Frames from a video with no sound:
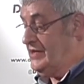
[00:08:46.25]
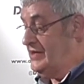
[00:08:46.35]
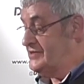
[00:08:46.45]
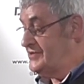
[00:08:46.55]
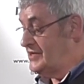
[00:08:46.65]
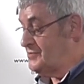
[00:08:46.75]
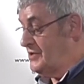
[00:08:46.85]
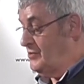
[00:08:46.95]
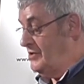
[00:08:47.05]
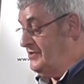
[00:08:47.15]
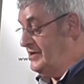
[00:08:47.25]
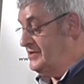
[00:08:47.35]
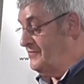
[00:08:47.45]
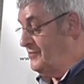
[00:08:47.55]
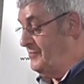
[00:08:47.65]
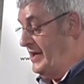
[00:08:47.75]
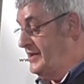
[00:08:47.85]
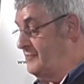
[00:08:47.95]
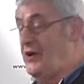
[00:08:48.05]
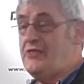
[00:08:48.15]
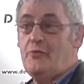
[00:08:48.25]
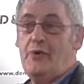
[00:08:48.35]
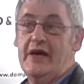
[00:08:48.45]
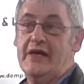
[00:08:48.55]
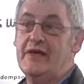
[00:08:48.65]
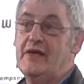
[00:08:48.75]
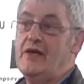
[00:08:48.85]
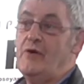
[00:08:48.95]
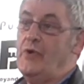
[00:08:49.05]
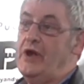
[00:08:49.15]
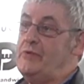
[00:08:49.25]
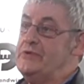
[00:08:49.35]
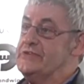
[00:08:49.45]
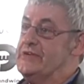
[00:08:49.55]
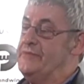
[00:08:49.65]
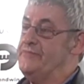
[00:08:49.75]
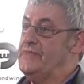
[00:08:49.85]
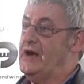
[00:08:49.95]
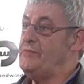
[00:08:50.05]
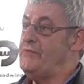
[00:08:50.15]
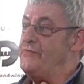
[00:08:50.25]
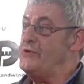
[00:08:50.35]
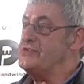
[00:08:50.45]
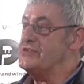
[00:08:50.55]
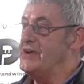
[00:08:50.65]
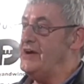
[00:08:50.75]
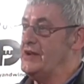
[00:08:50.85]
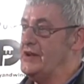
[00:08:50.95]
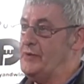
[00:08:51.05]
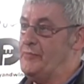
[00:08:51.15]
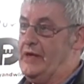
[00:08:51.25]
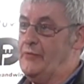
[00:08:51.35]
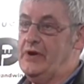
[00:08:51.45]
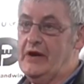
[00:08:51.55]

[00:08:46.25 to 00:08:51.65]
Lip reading: It starts with a quotation from Ed. By the way, when I was, I hope my voice is going a little bit.